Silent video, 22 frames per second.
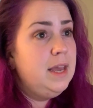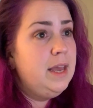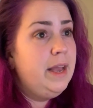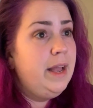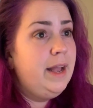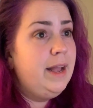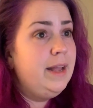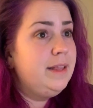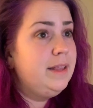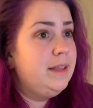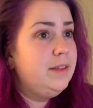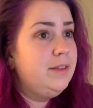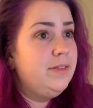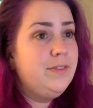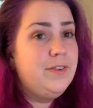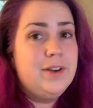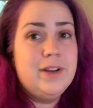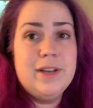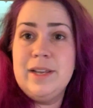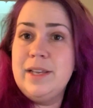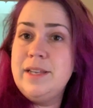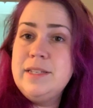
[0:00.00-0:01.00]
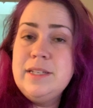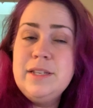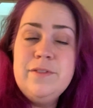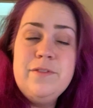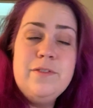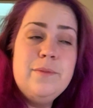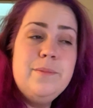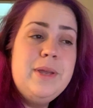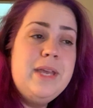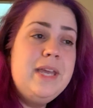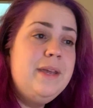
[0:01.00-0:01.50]
and that's very easy
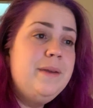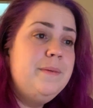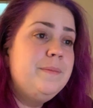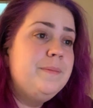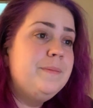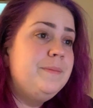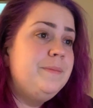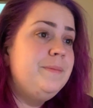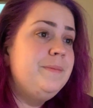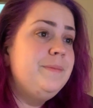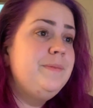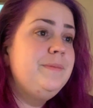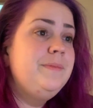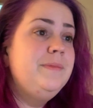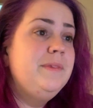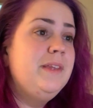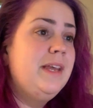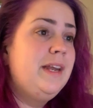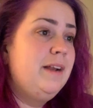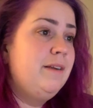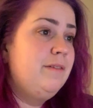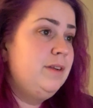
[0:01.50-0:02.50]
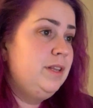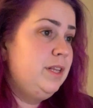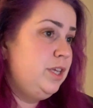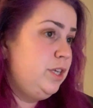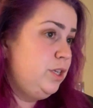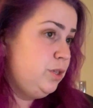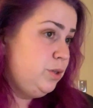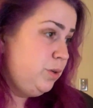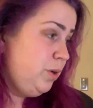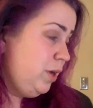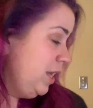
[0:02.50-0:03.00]
for me, and I really
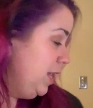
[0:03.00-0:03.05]
enjoy